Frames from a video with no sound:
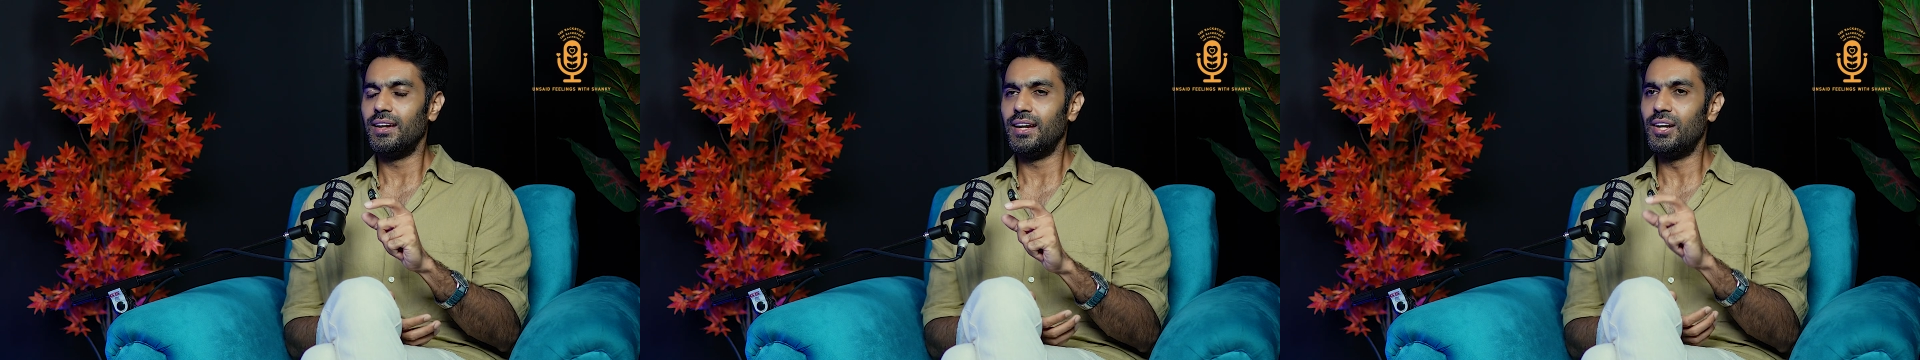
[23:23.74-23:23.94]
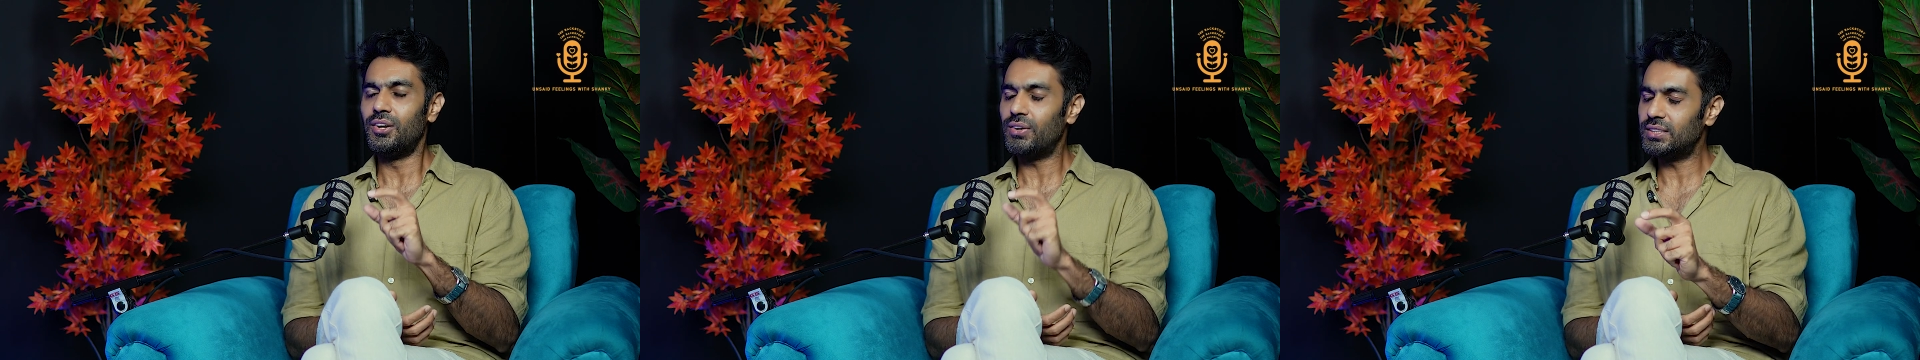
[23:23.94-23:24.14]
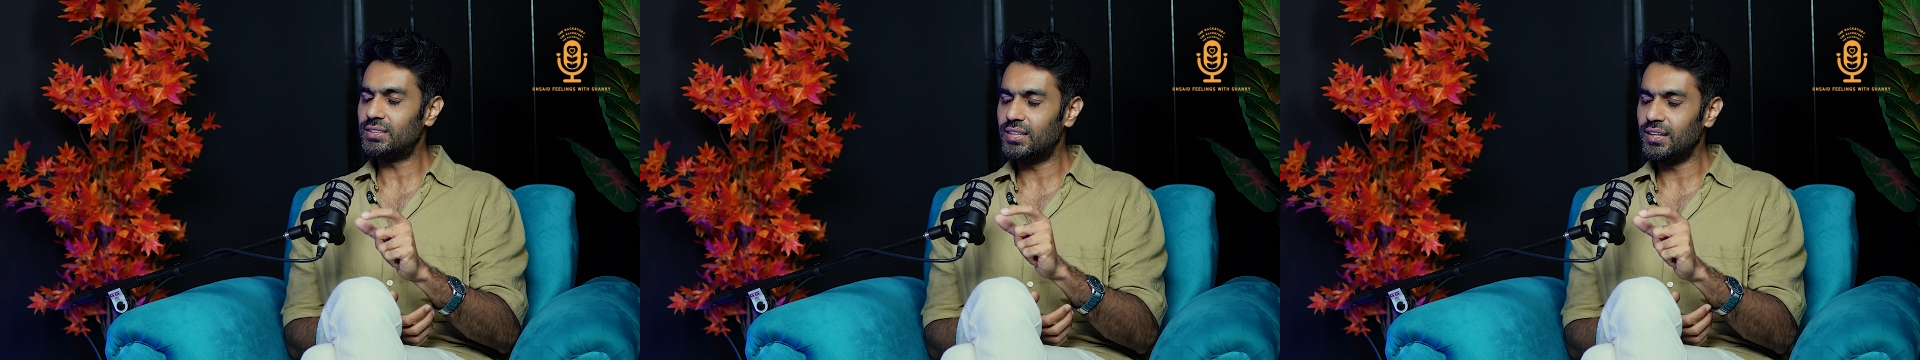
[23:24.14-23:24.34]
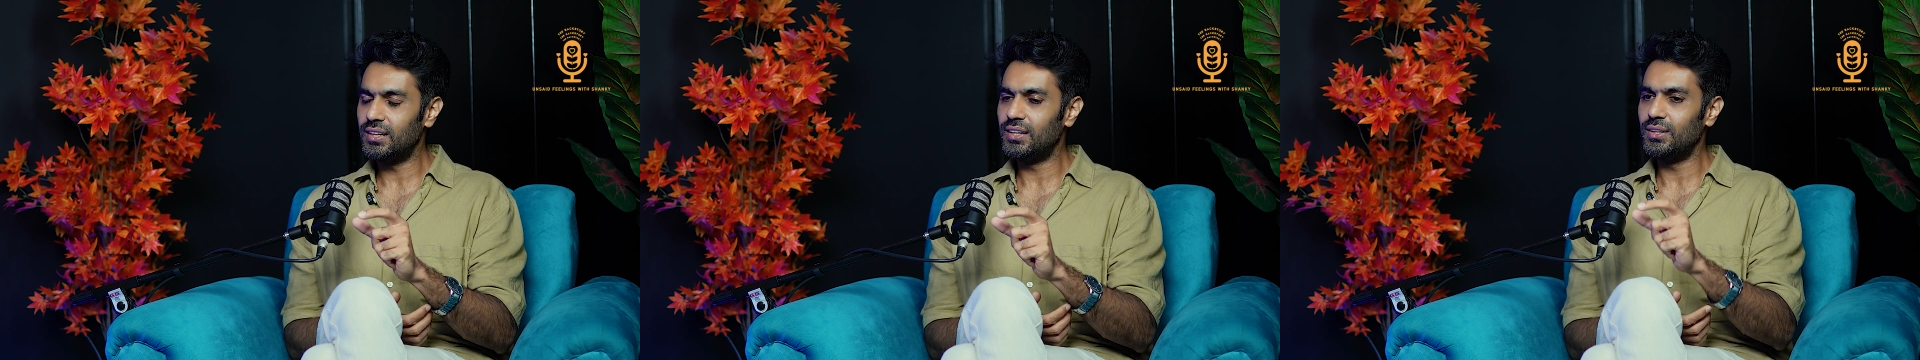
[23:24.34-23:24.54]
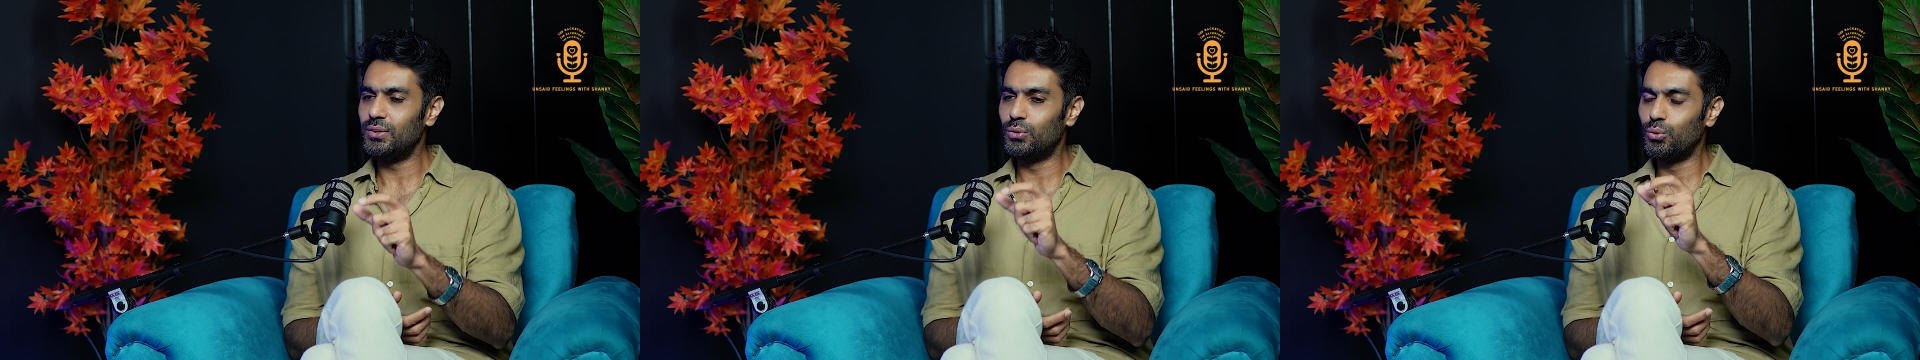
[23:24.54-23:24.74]

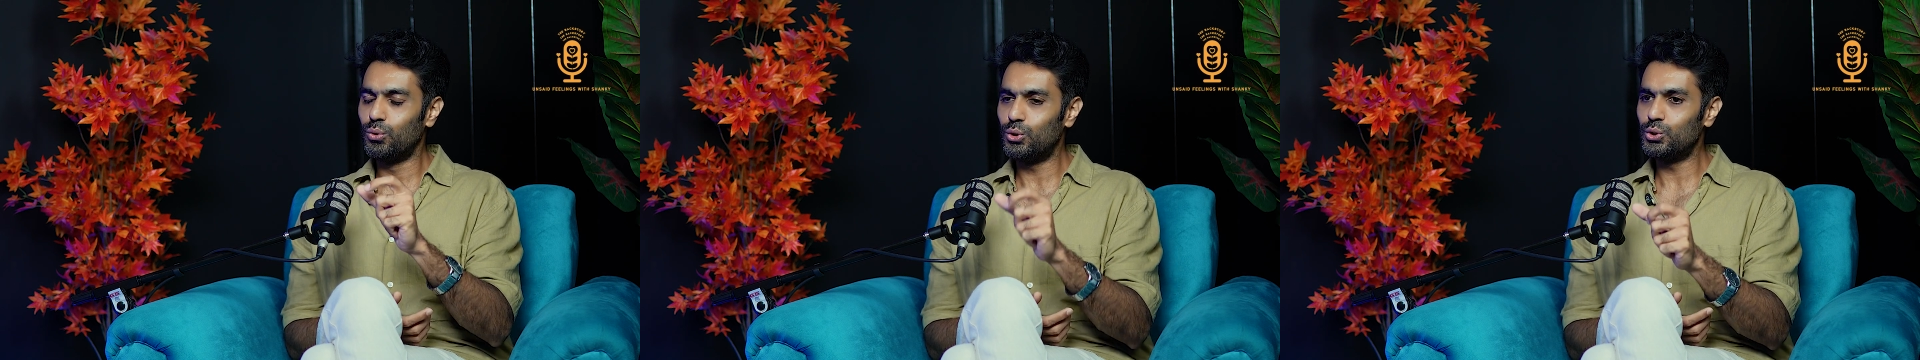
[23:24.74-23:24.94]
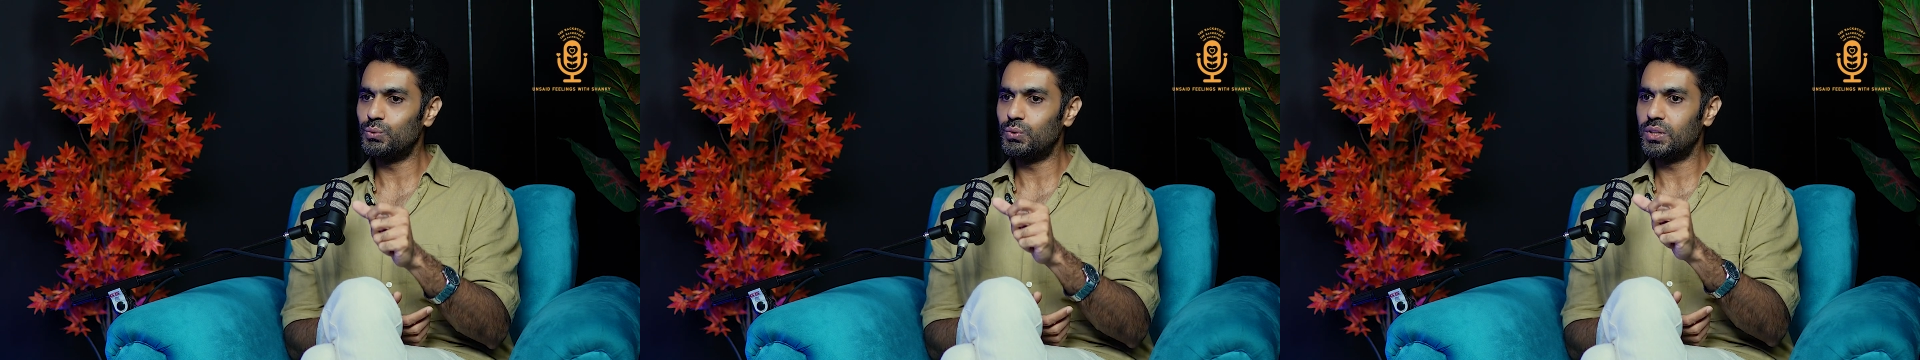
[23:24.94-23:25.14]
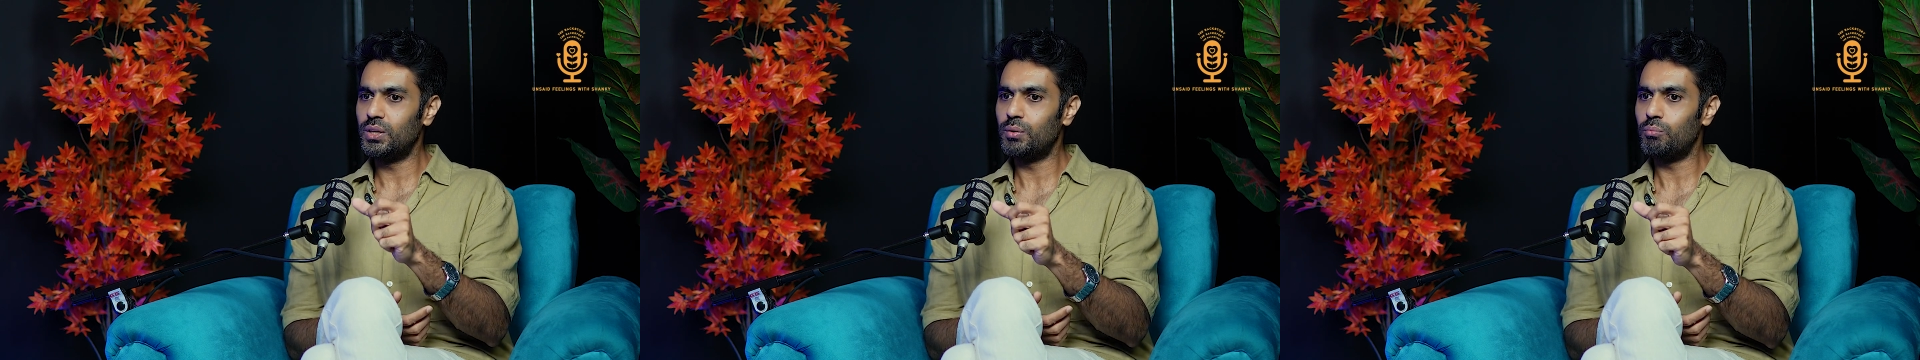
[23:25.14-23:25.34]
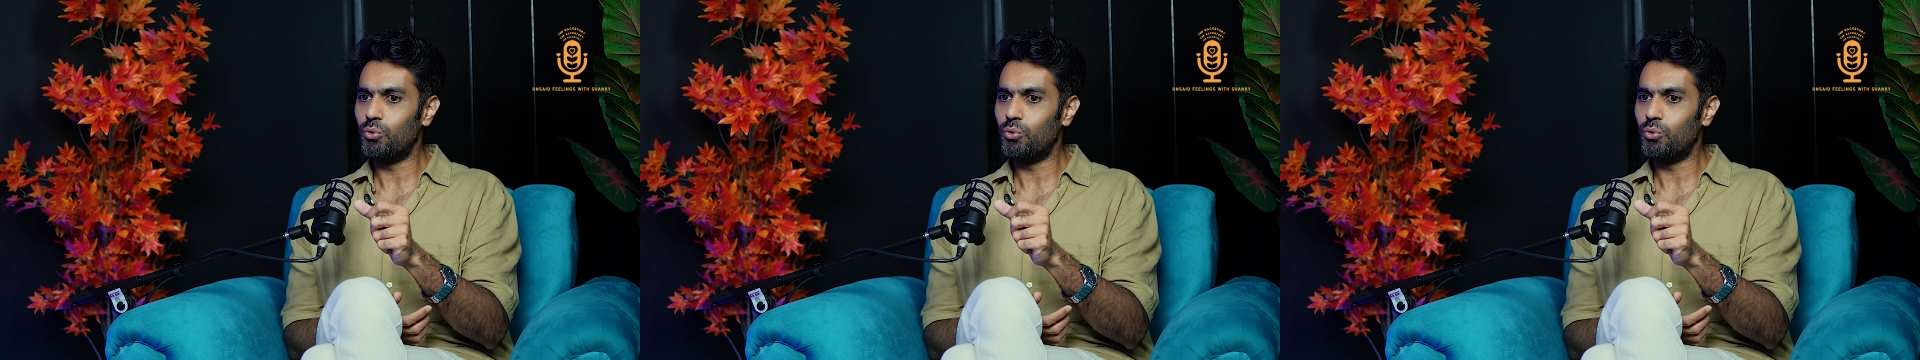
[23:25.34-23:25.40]
interestingly, those were the